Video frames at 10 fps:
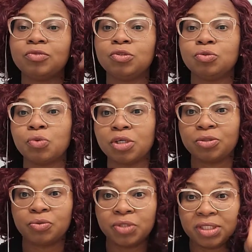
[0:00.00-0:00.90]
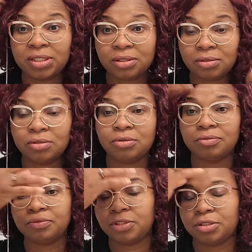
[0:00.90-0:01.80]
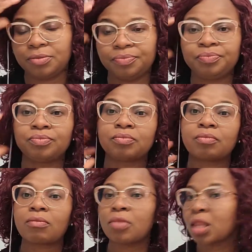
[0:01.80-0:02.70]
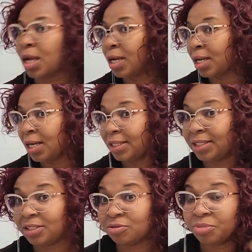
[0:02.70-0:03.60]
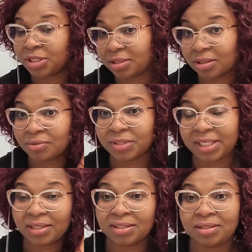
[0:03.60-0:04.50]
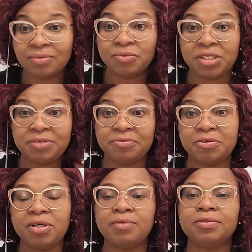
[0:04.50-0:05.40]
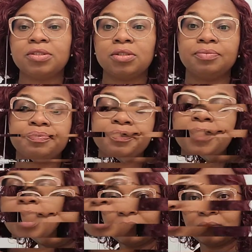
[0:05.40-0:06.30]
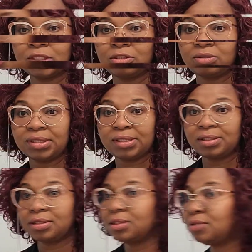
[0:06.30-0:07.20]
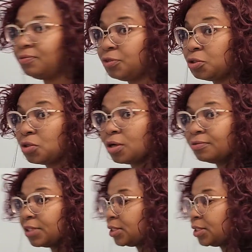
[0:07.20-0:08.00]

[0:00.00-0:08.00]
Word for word: do what you wanted it to do for you and then you'll be stuck with that wig forever the 360 view of